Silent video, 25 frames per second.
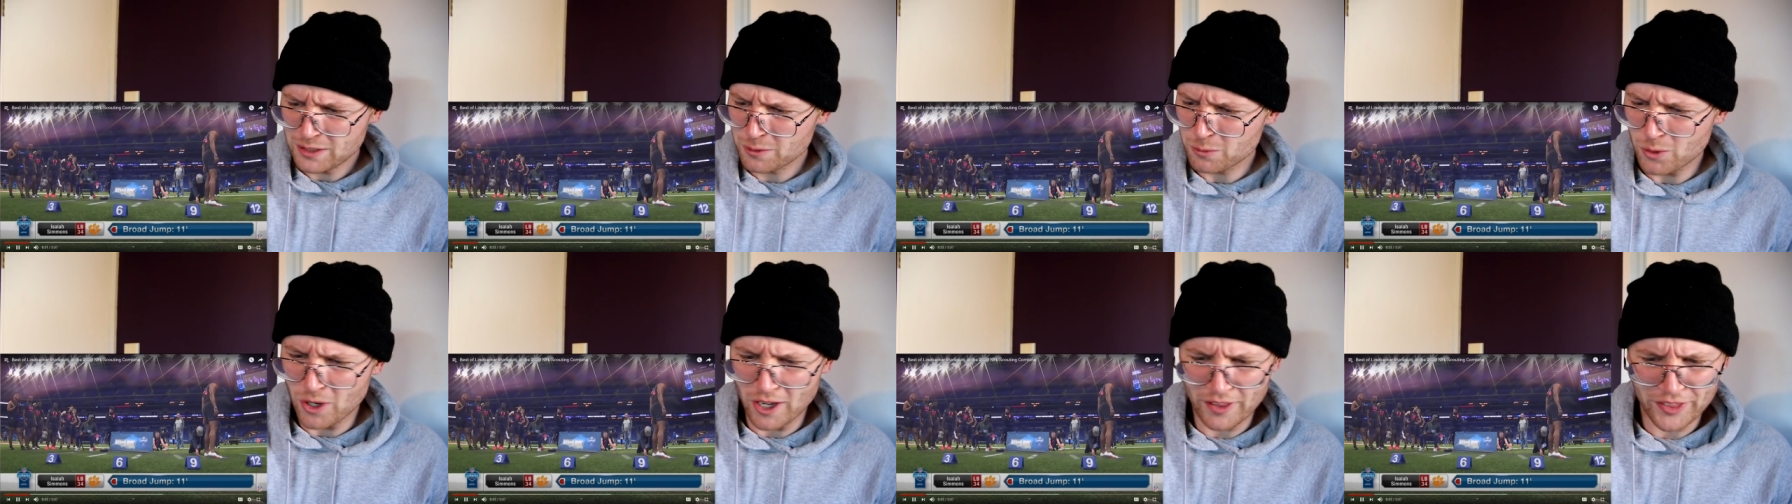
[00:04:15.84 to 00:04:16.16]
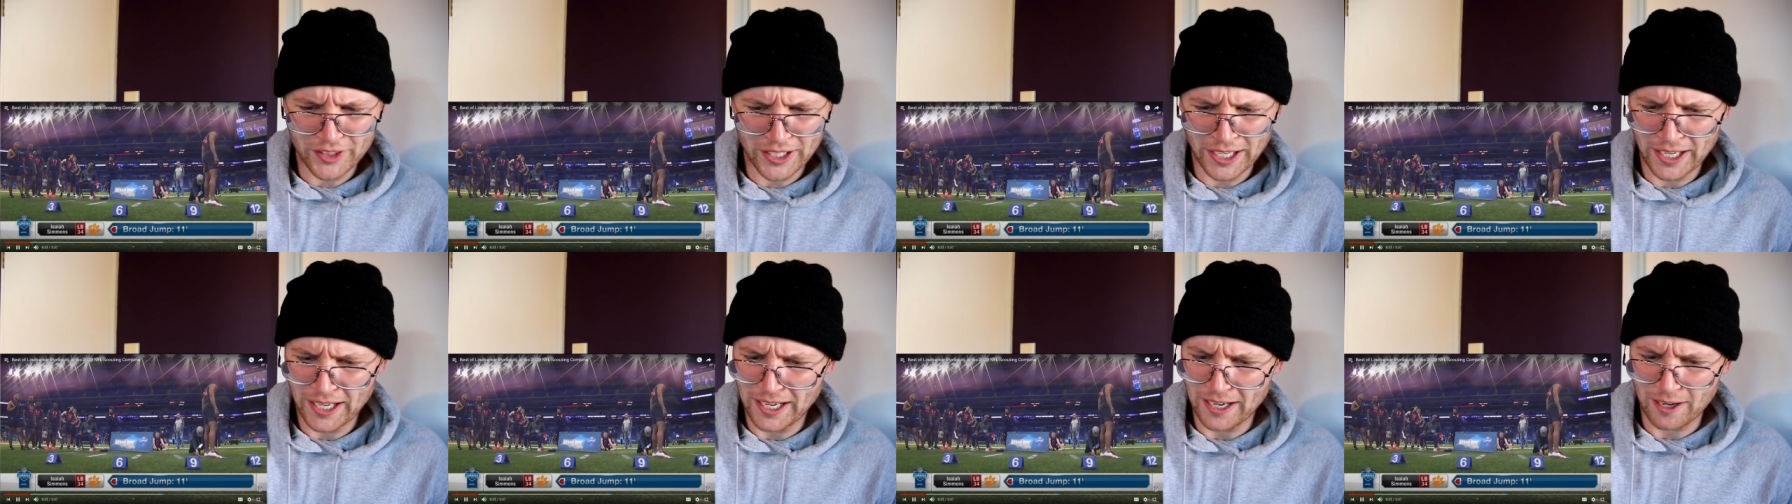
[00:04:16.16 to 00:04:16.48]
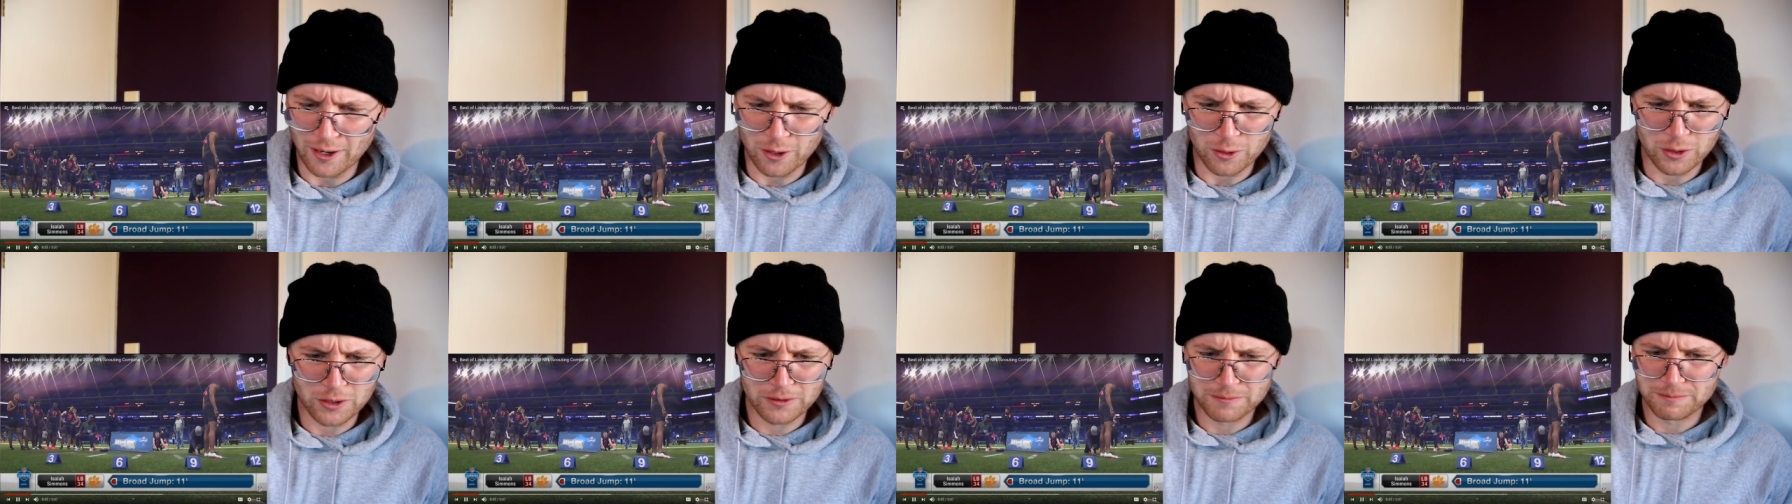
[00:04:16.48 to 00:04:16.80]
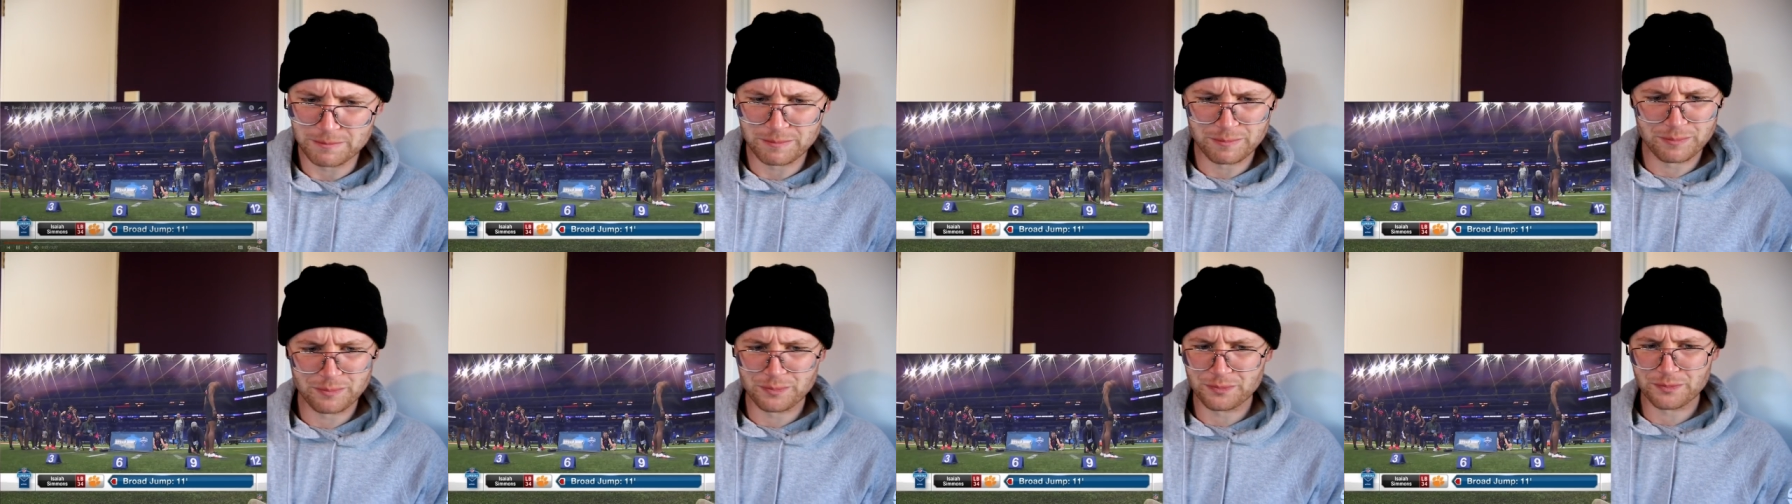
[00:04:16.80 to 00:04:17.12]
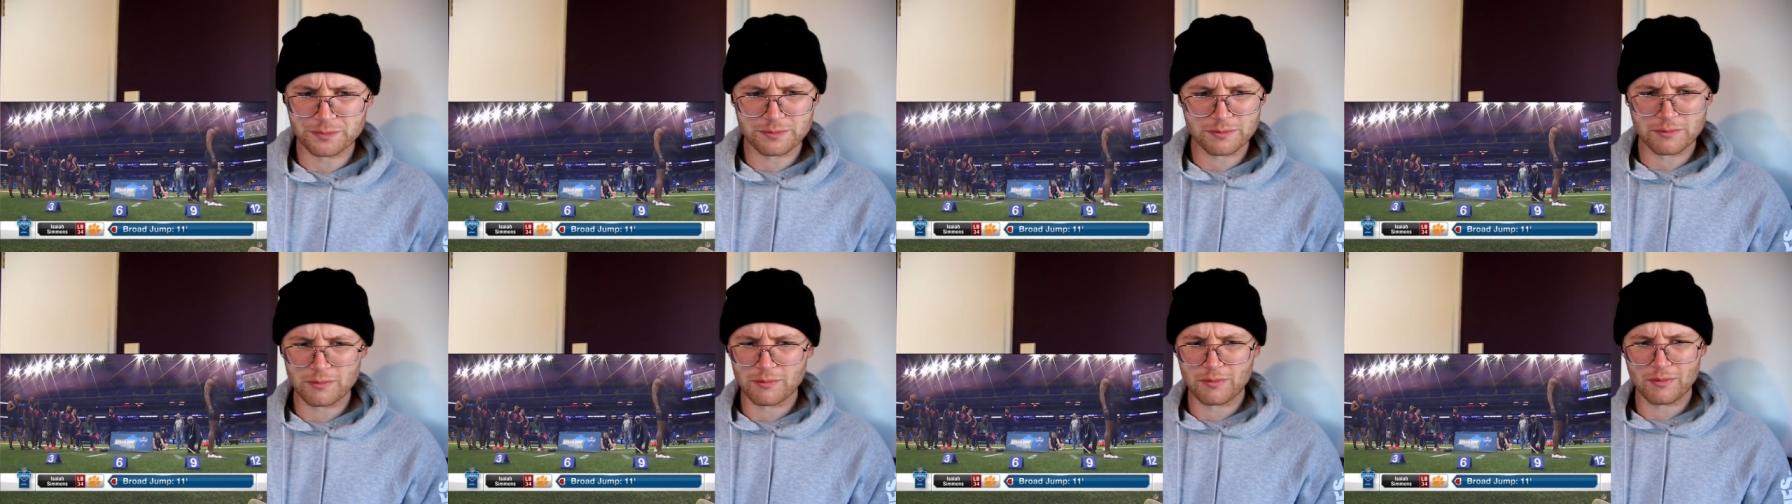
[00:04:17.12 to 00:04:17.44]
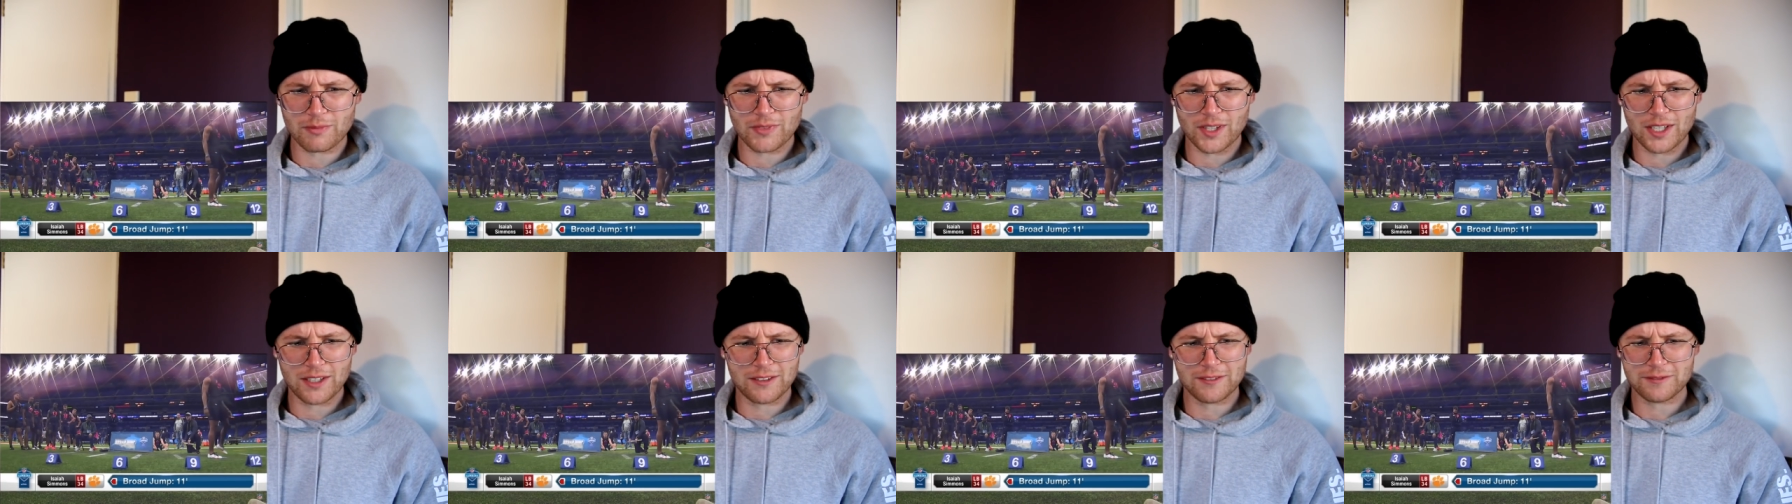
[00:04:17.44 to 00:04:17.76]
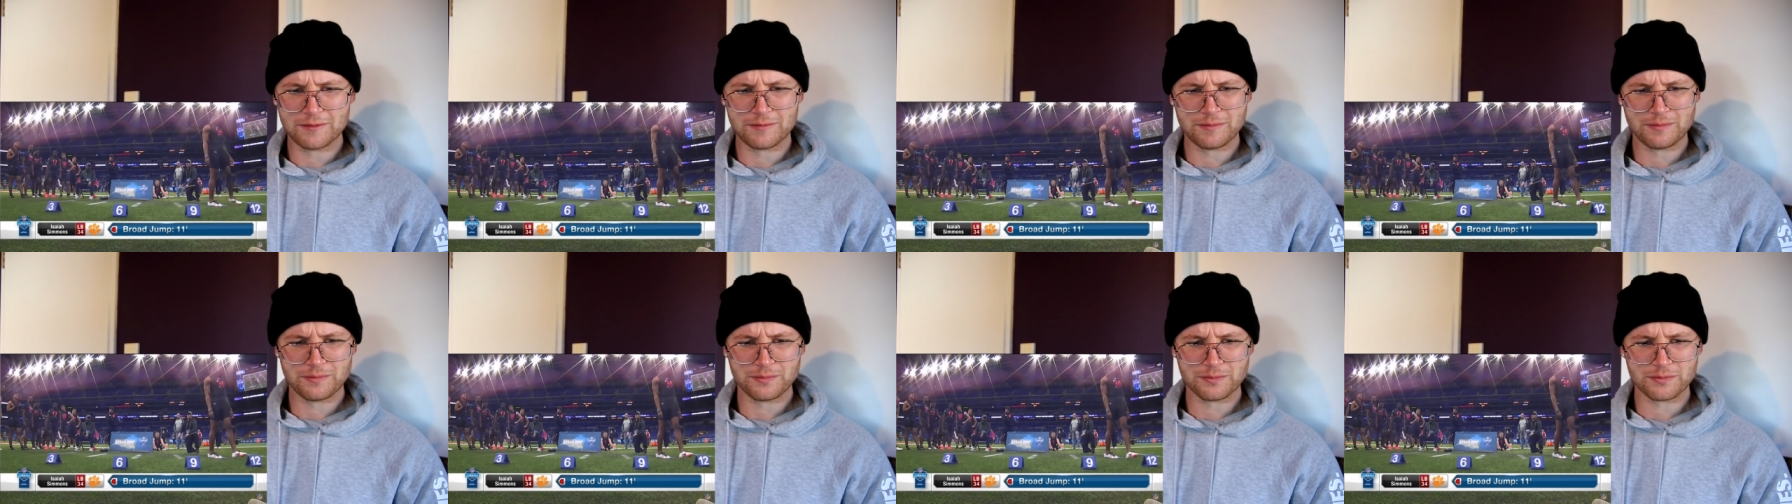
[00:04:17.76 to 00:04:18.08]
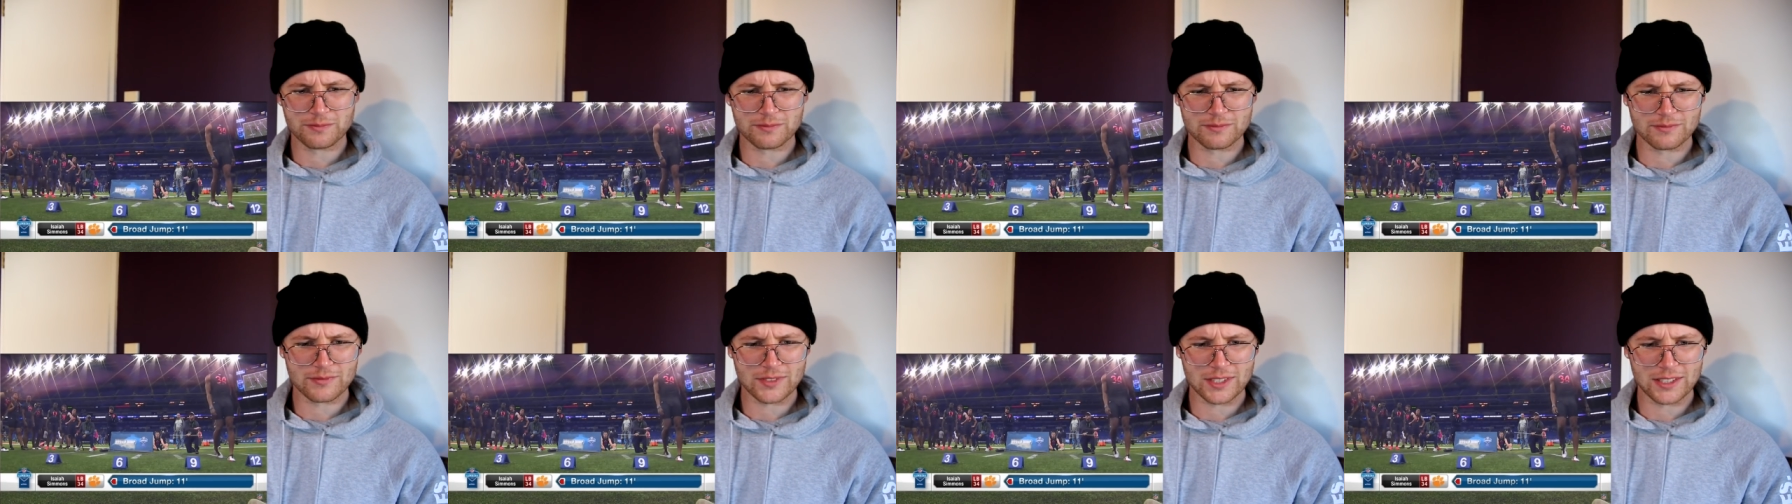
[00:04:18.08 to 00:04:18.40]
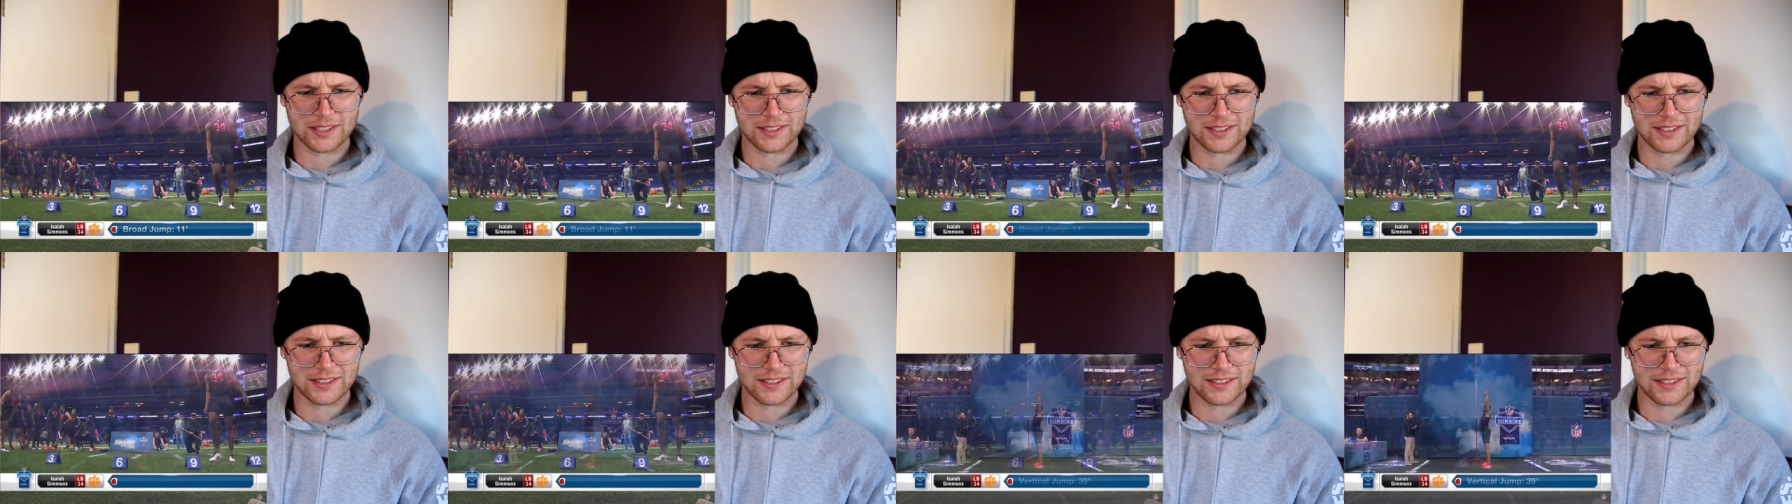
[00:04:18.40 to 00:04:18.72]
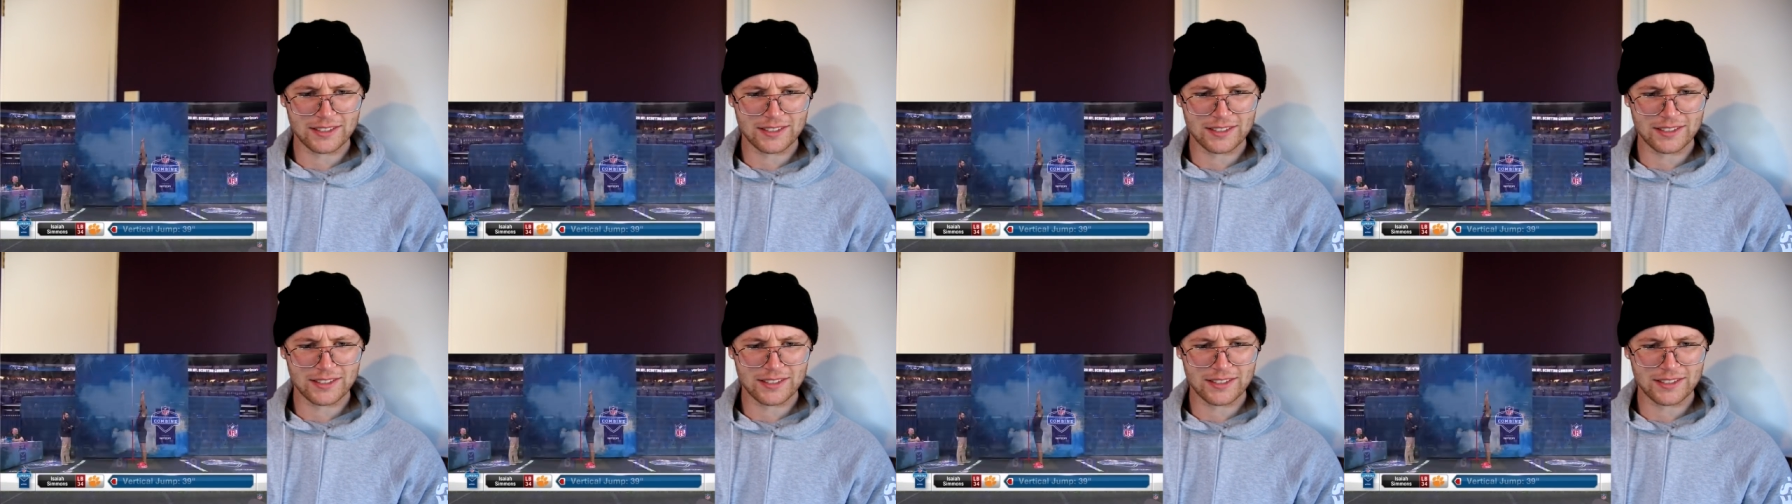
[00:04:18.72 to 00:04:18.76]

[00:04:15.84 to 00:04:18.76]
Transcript: What the hell? Jump of eleven feet. Woo.